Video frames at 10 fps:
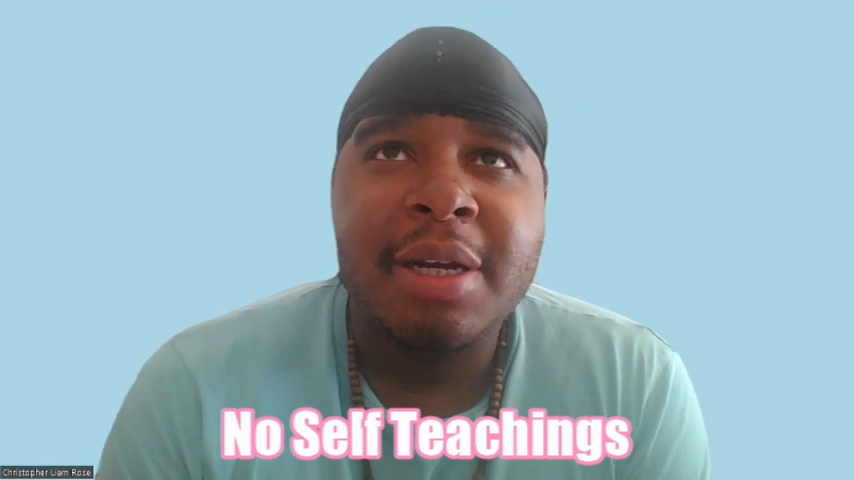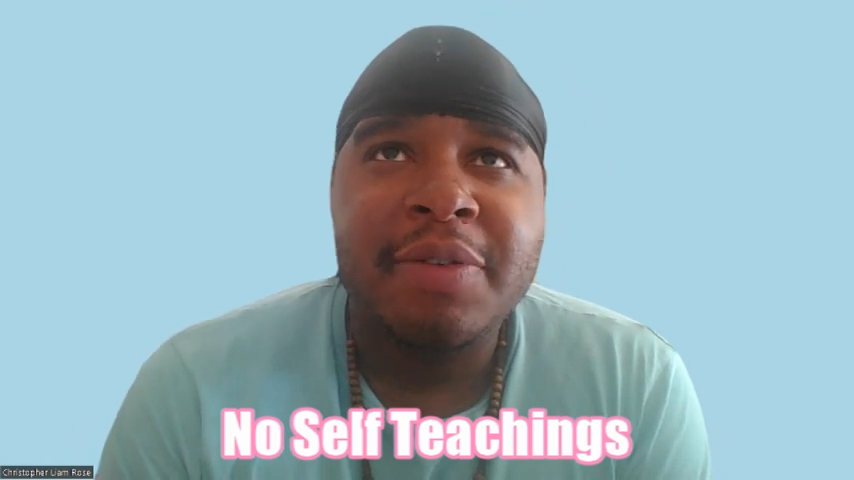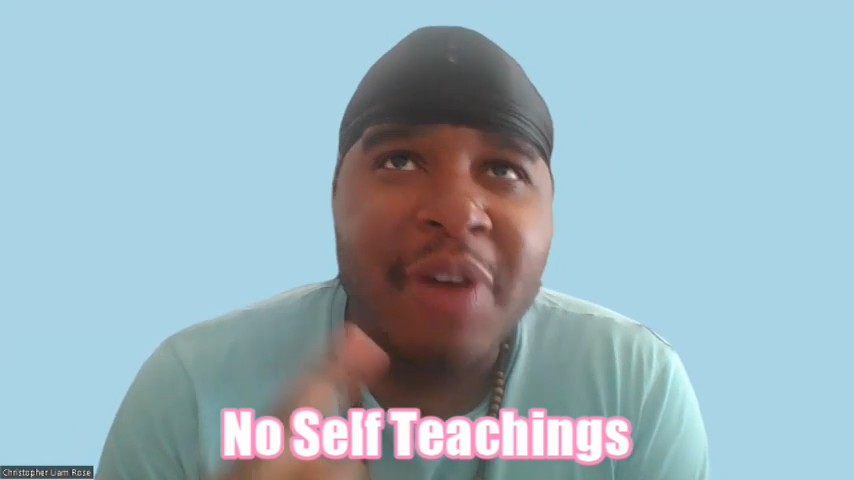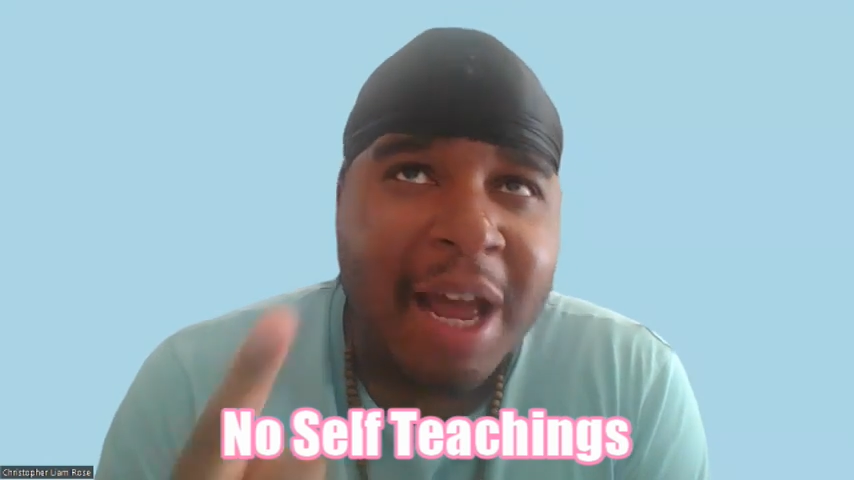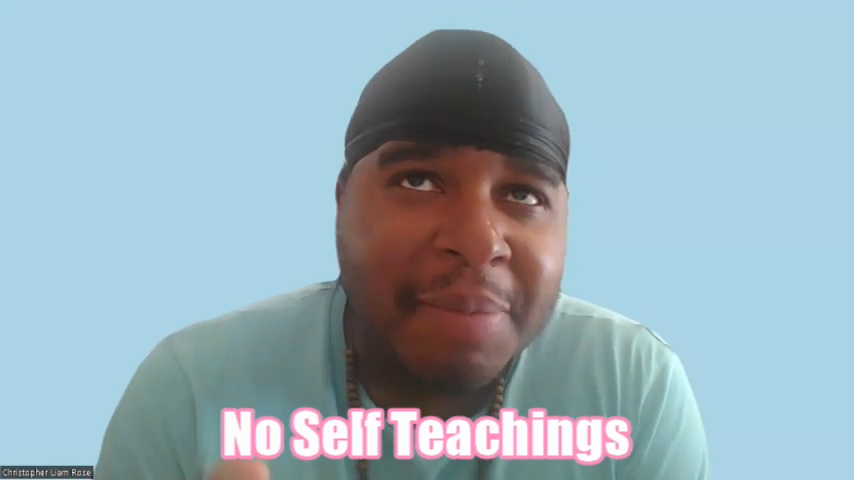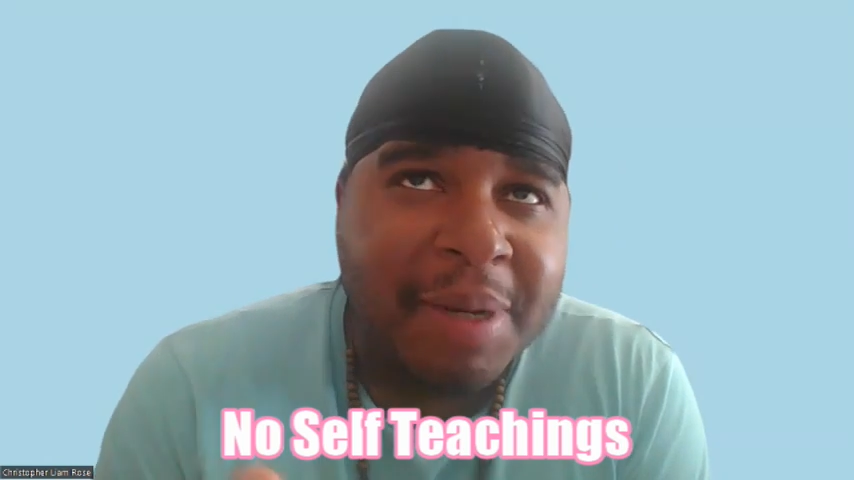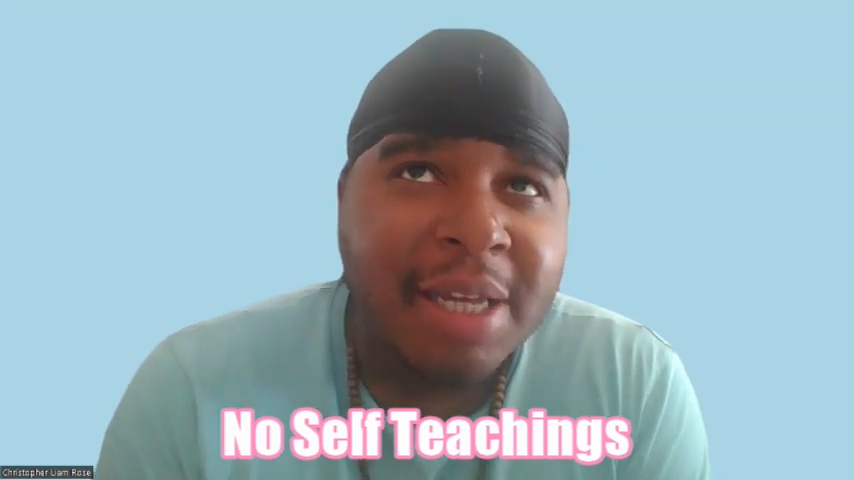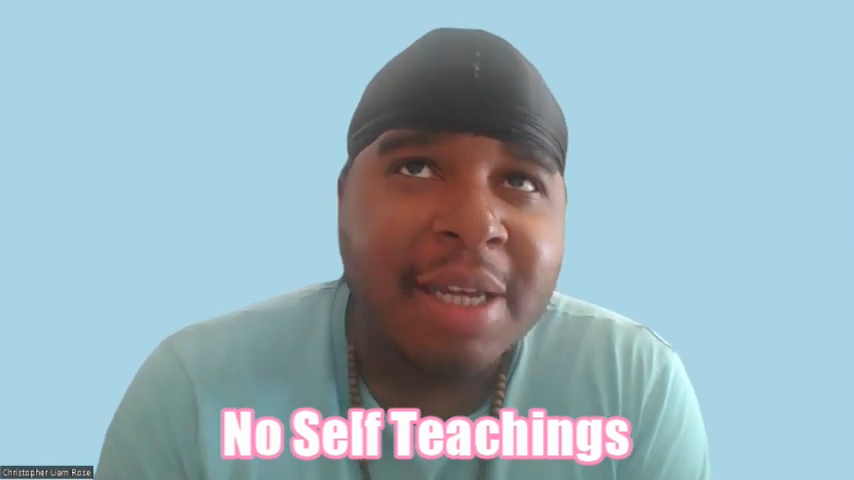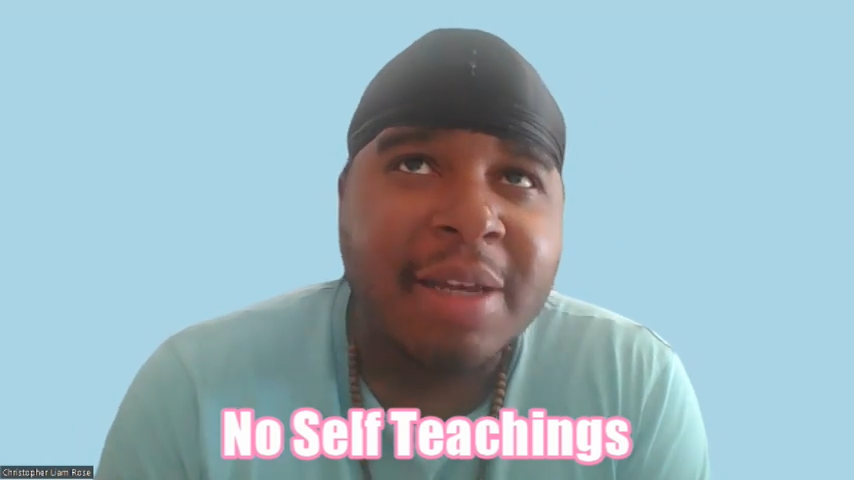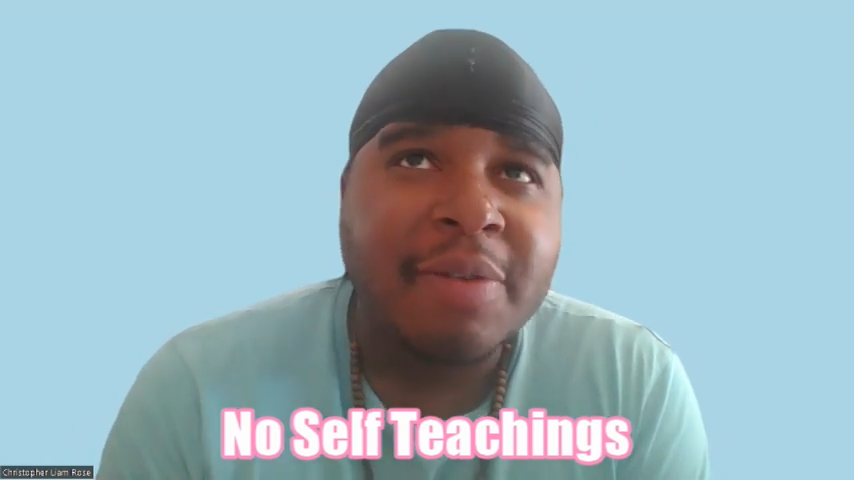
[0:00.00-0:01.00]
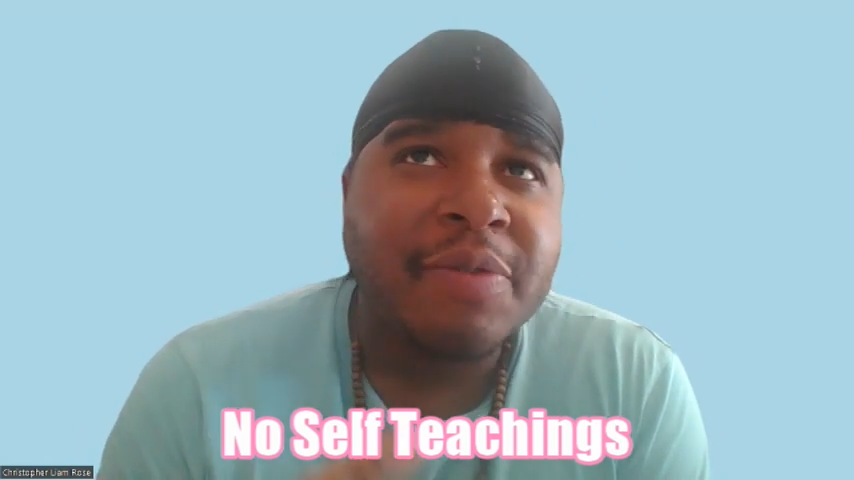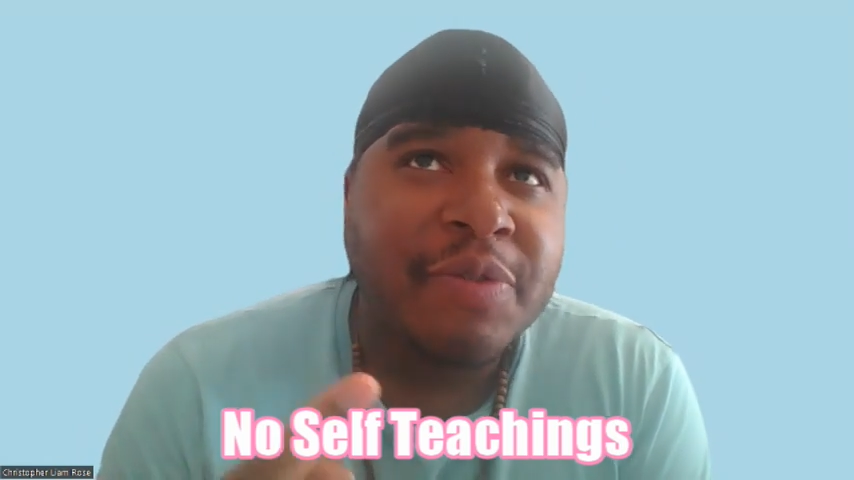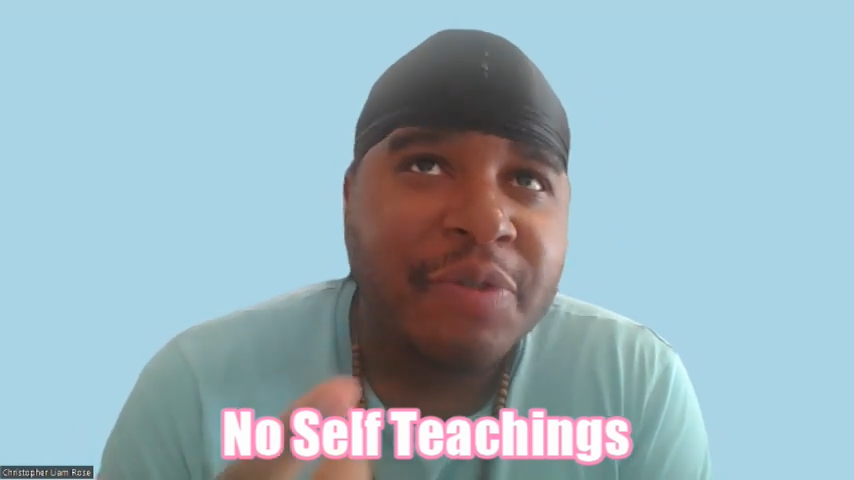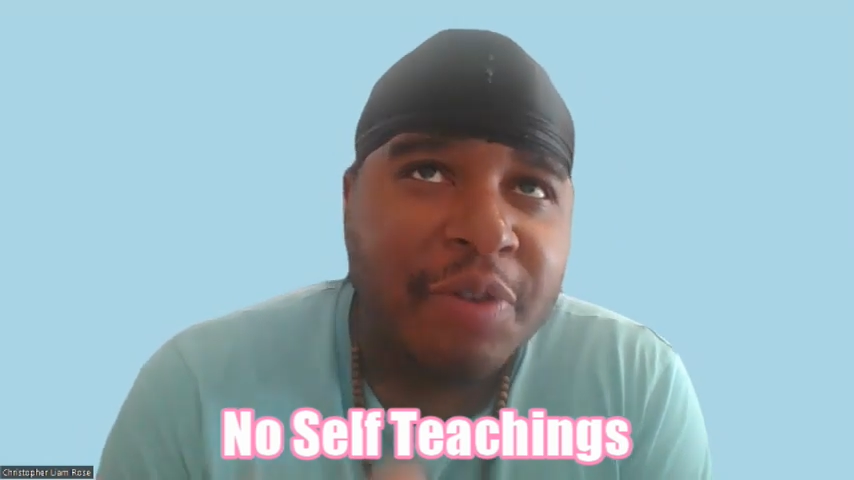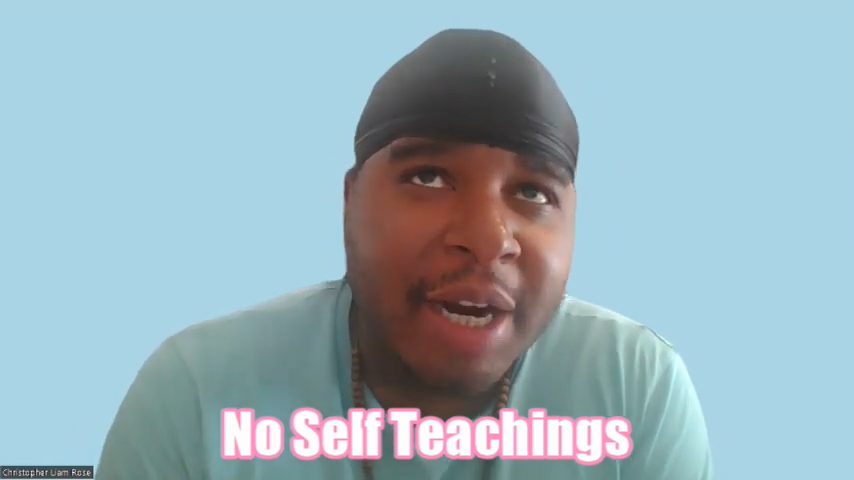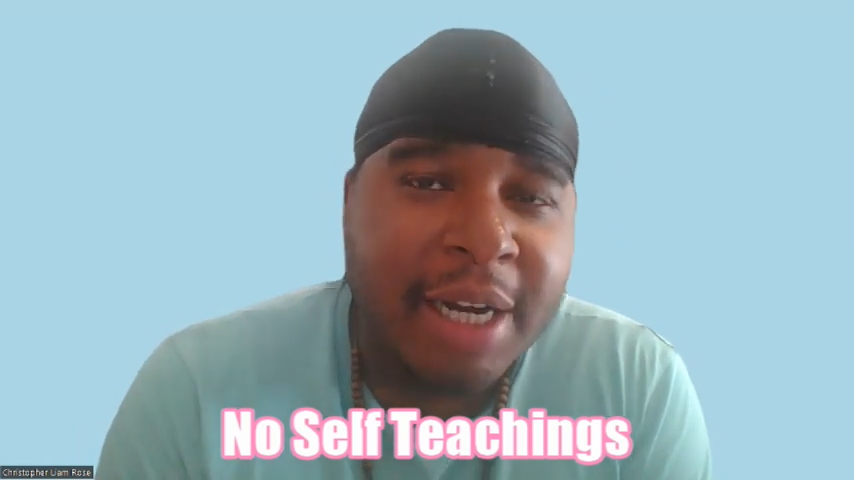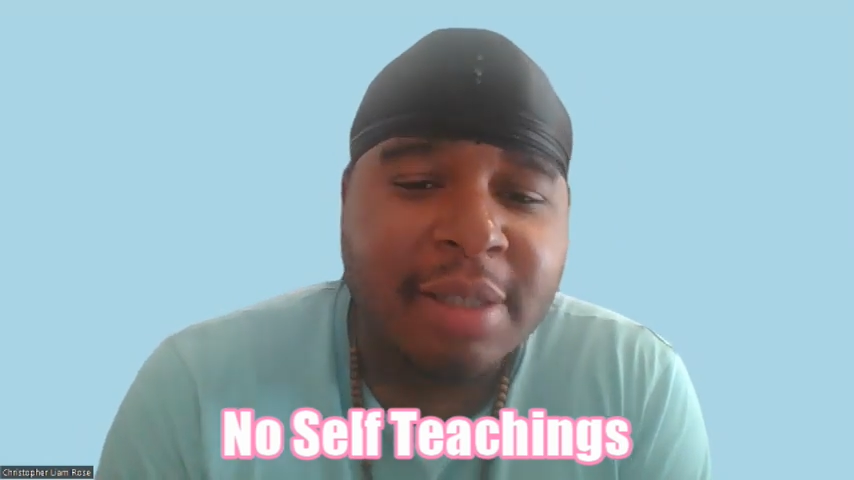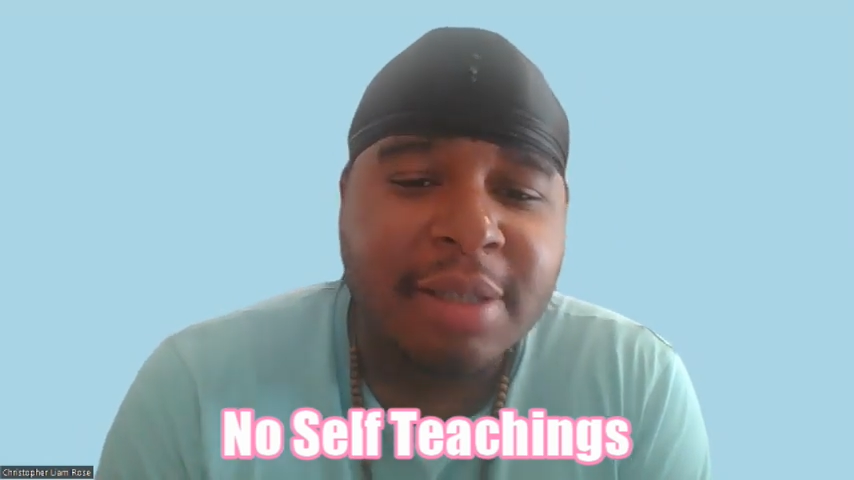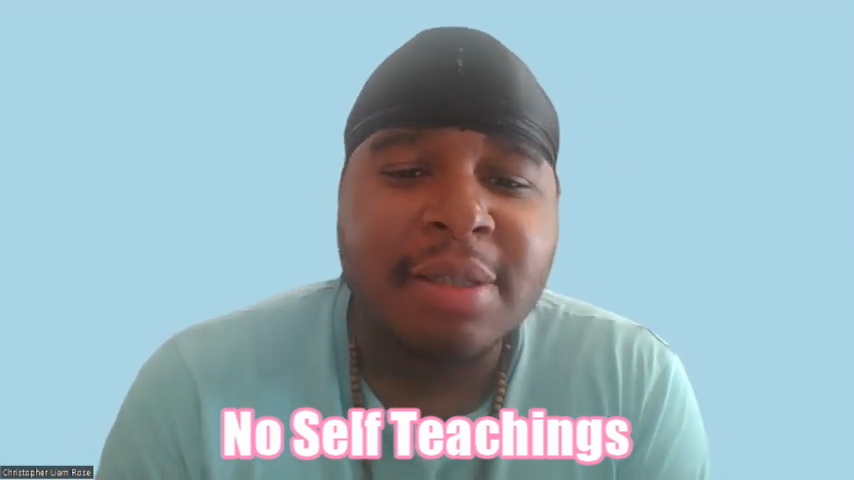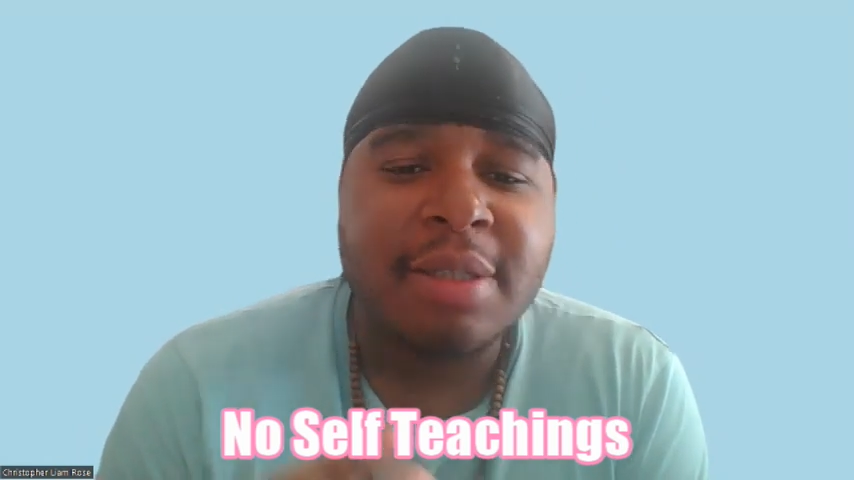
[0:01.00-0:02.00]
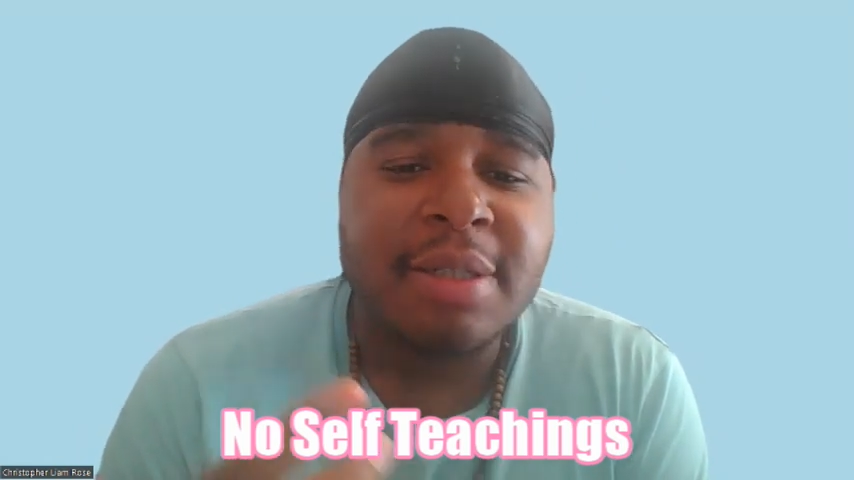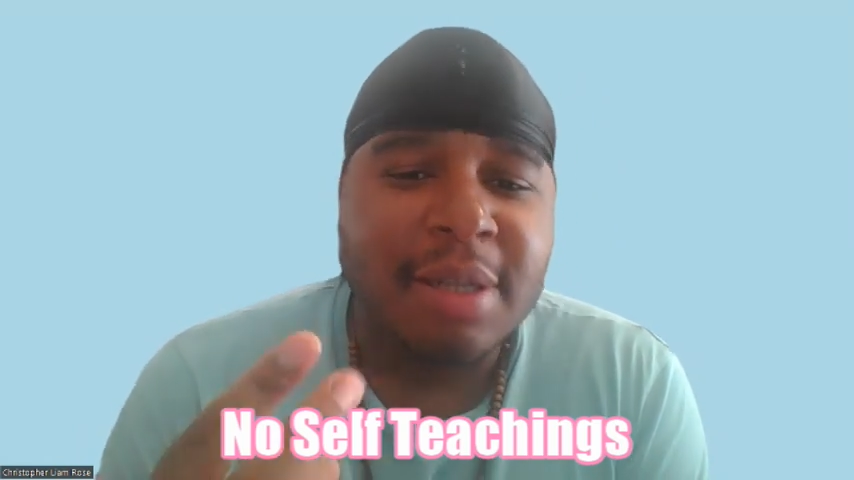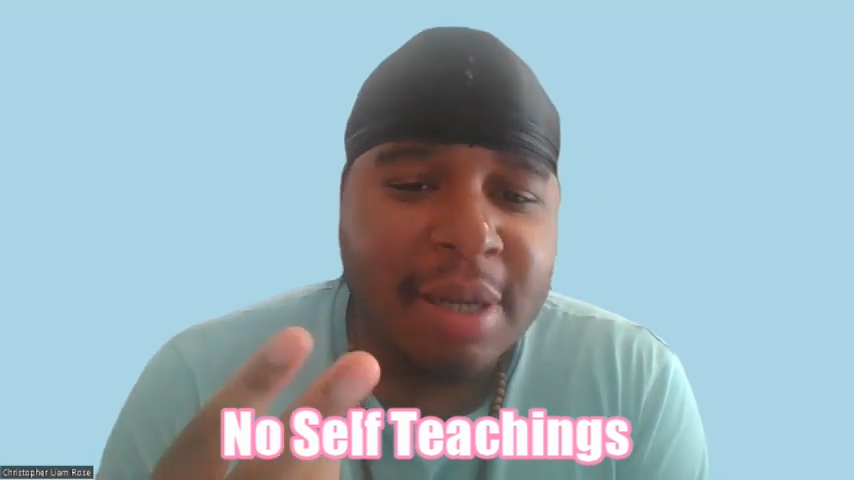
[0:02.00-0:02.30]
family, friends,